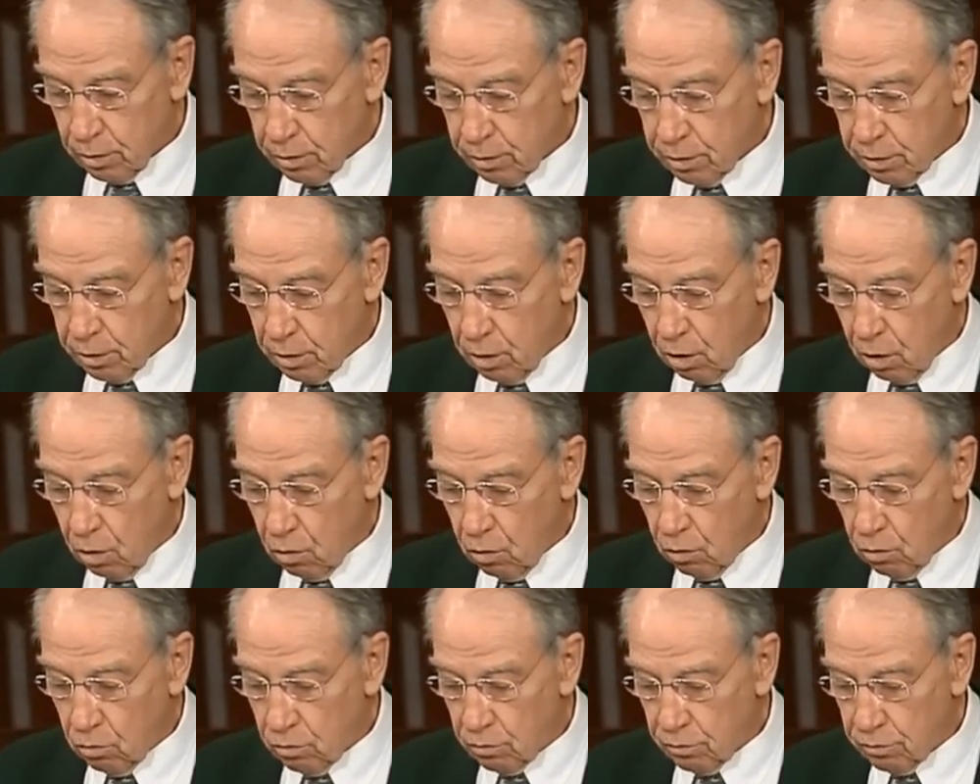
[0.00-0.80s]
You
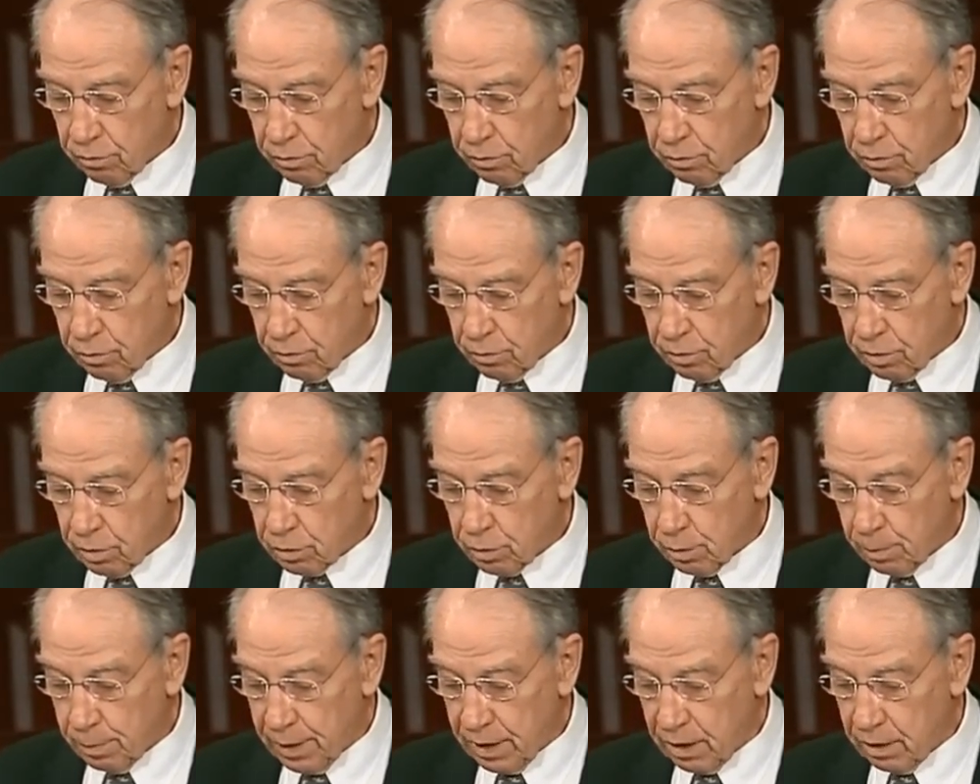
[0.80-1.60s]
know,
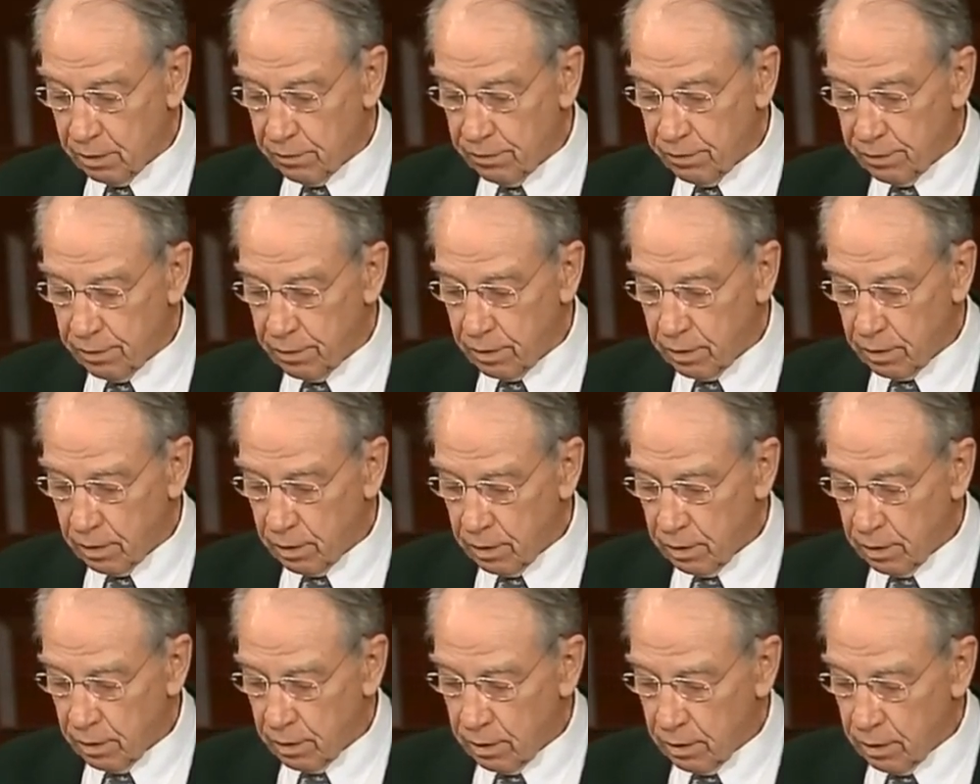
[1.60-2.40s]
there's a bit of
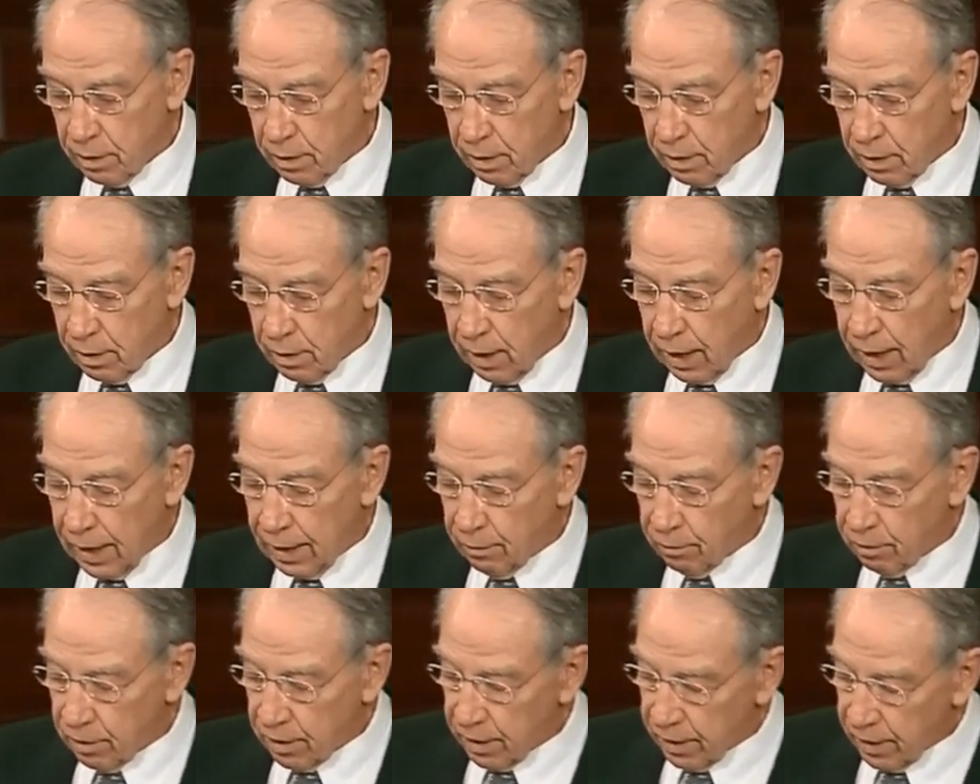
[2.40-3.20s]

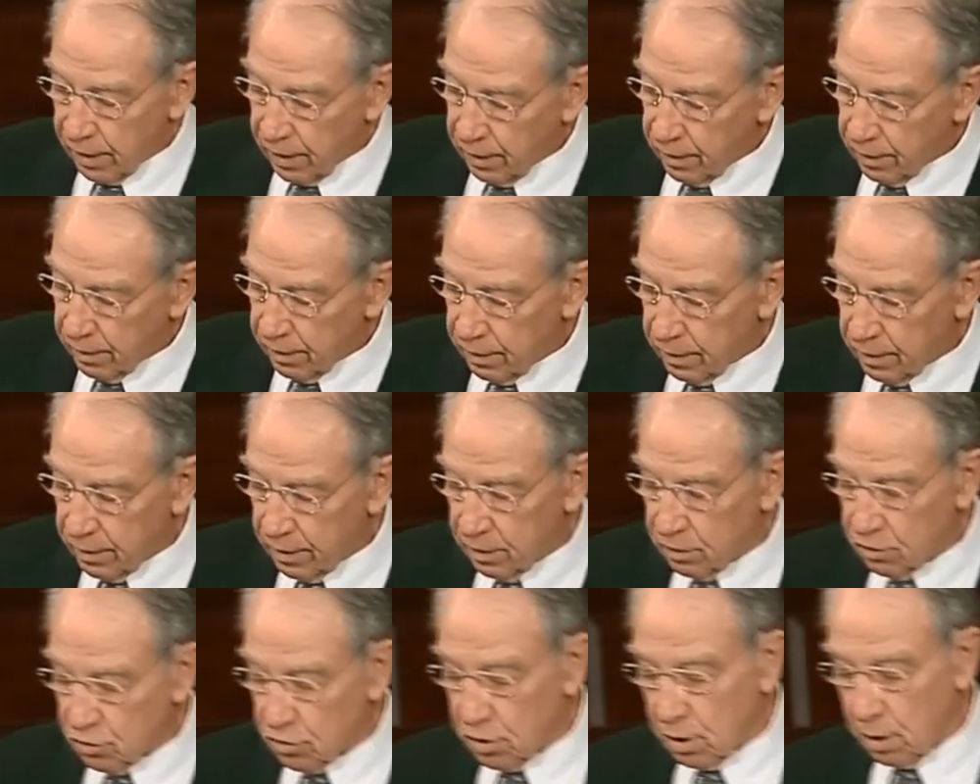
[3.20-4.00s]
irony
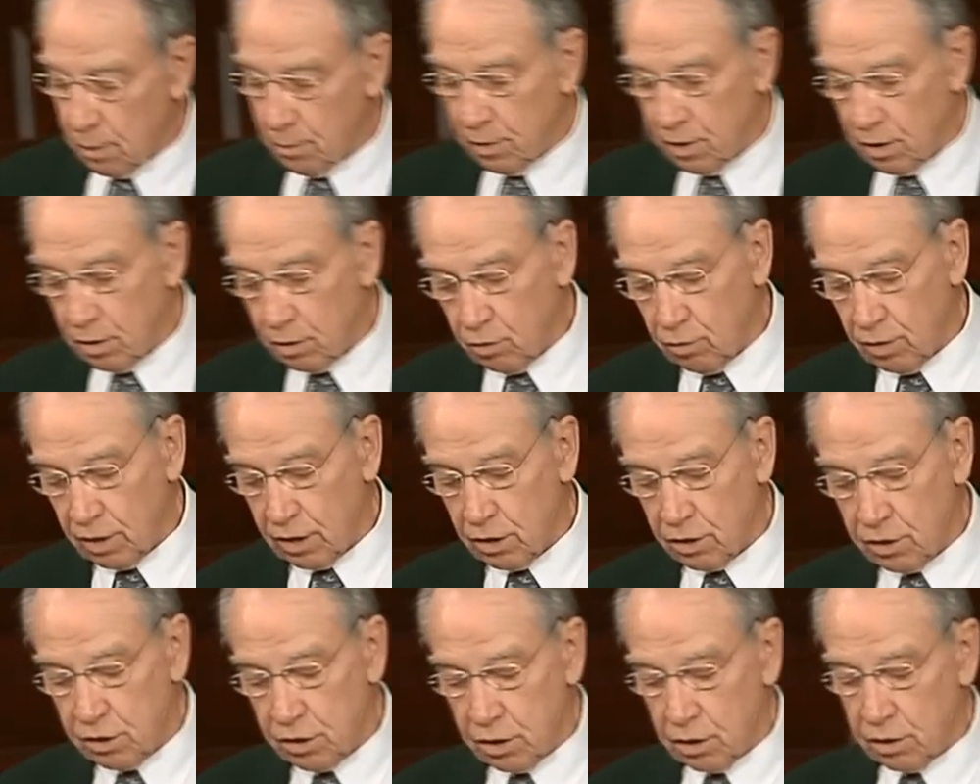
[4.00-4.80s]
in some of the
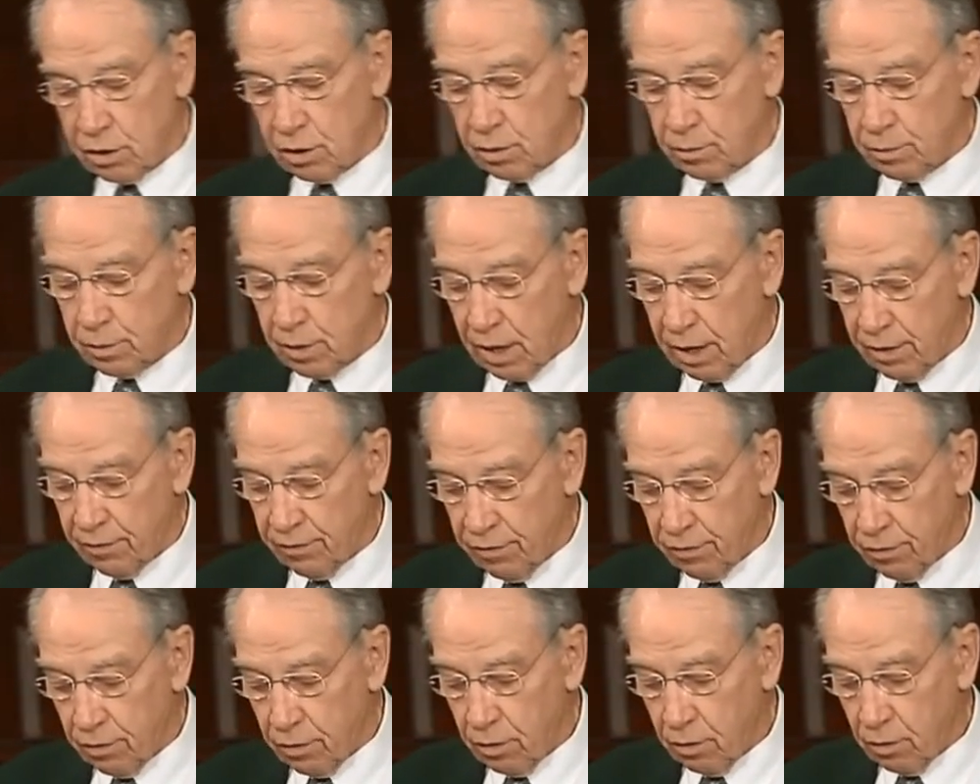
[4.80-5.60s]
criticisms
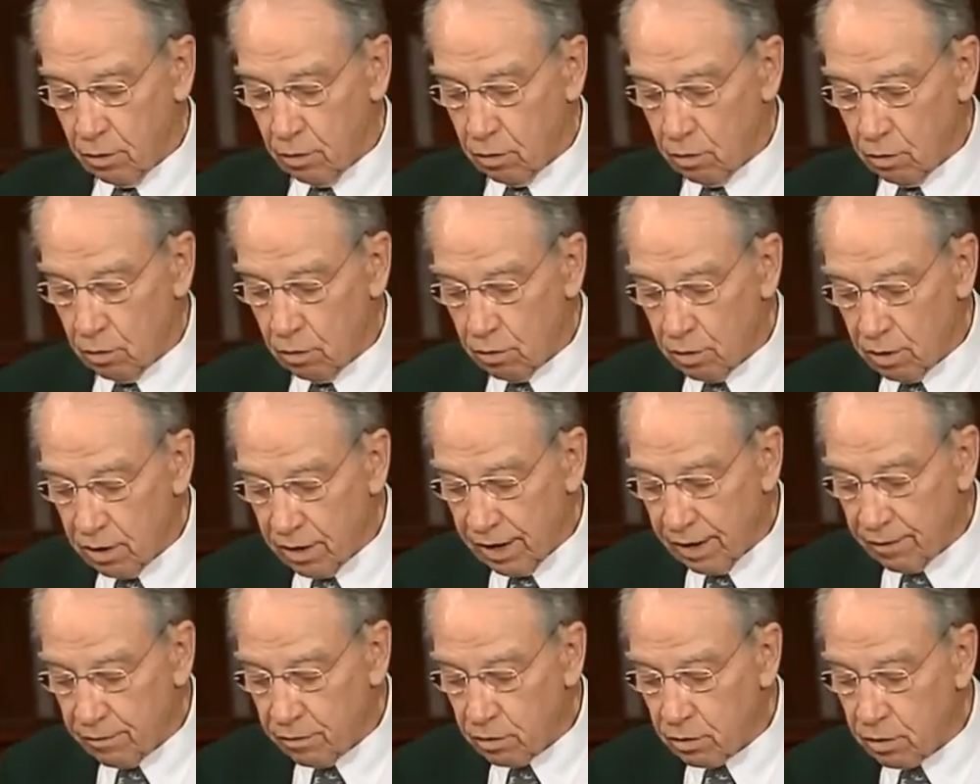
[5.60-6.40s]
I've heard
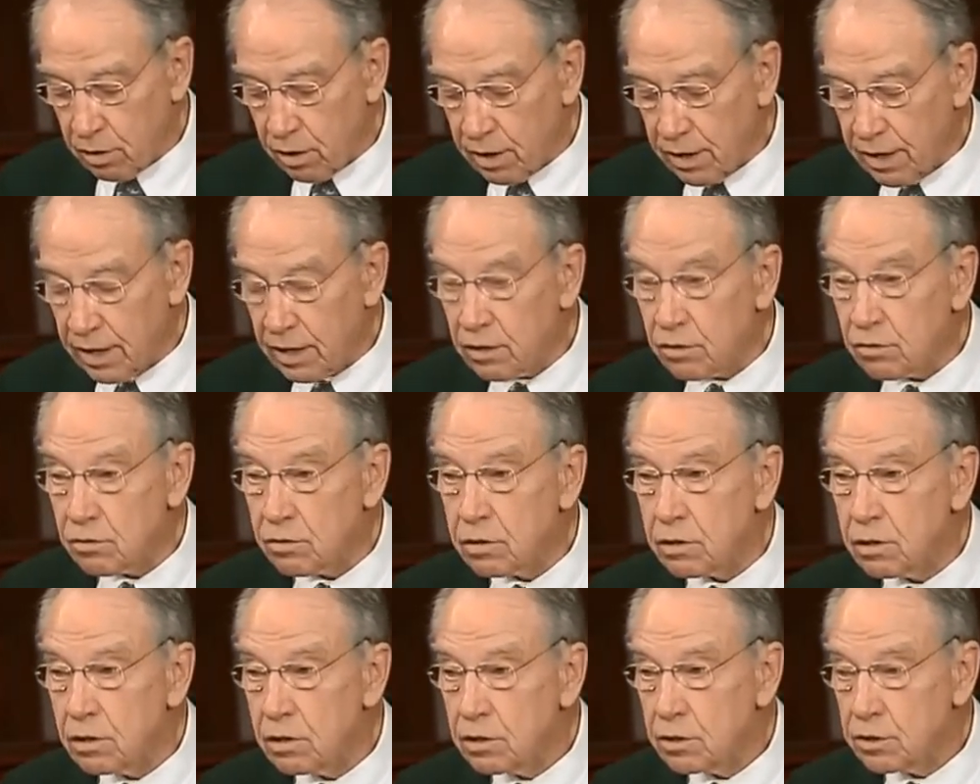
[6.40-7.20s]
leveled
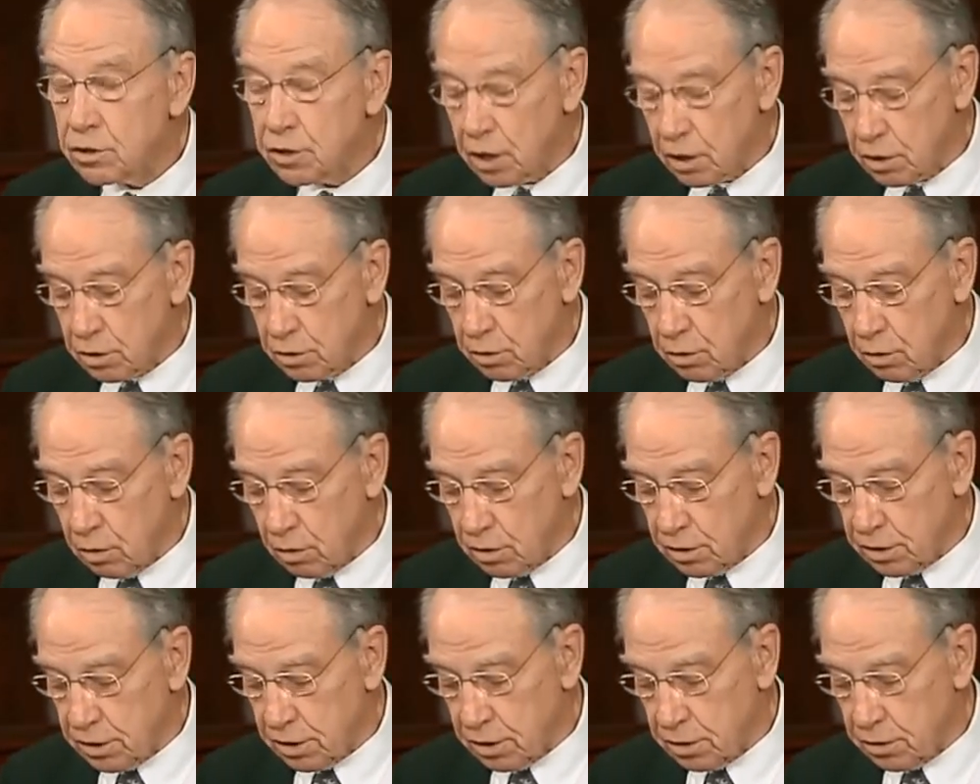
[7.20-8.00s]
against Judge
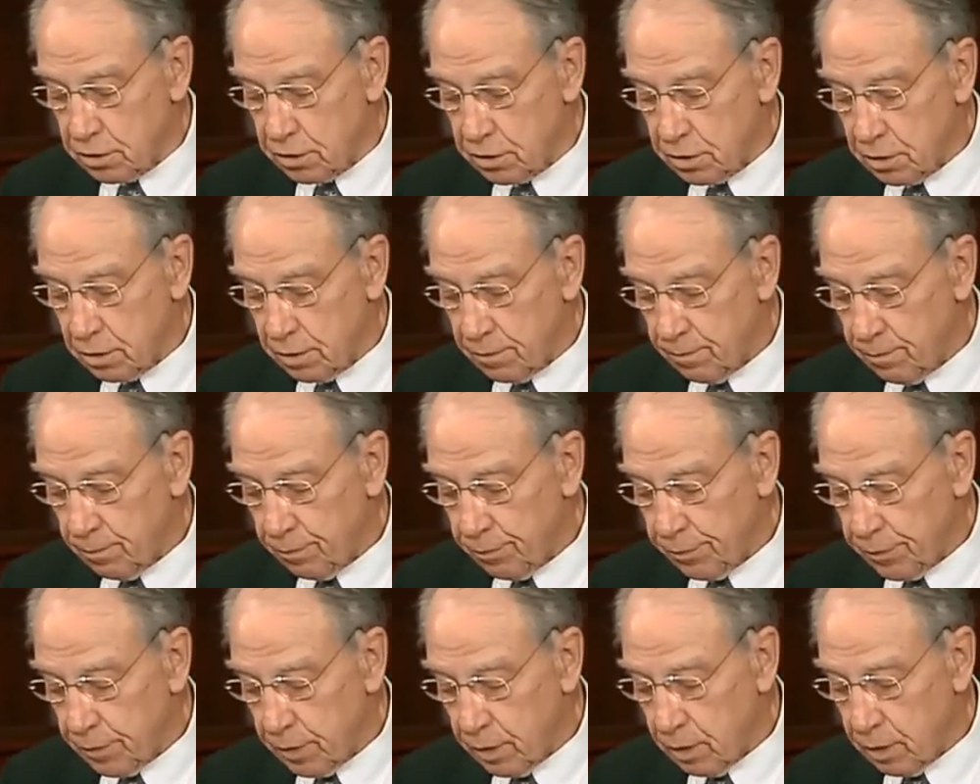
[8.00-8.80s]
Gorsuch.
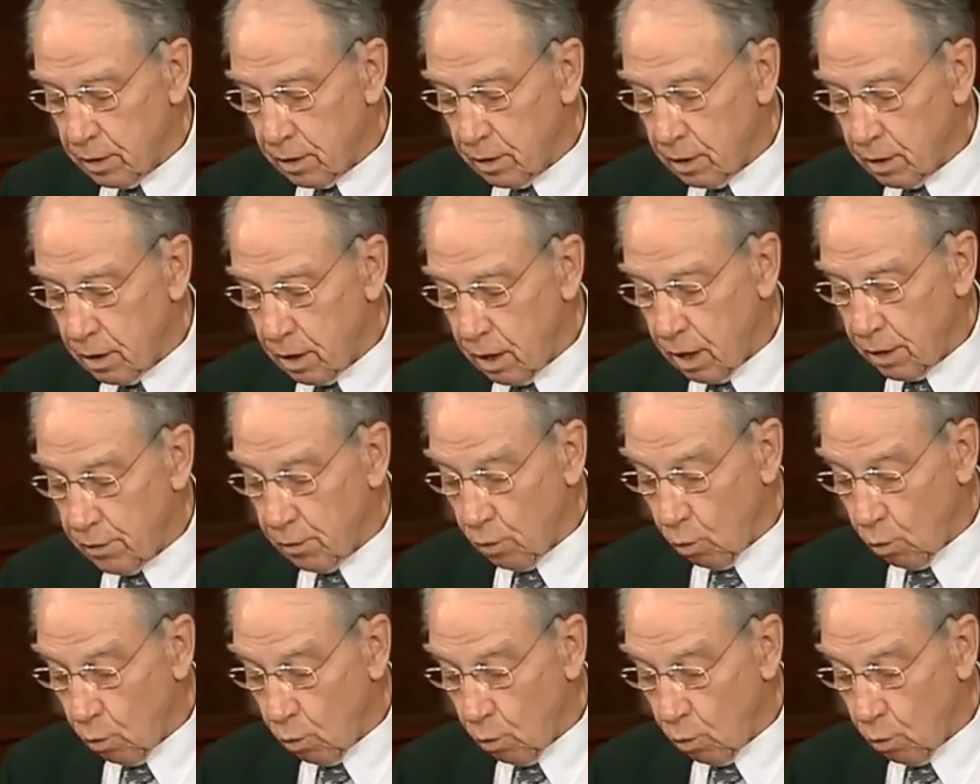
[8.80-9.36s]
On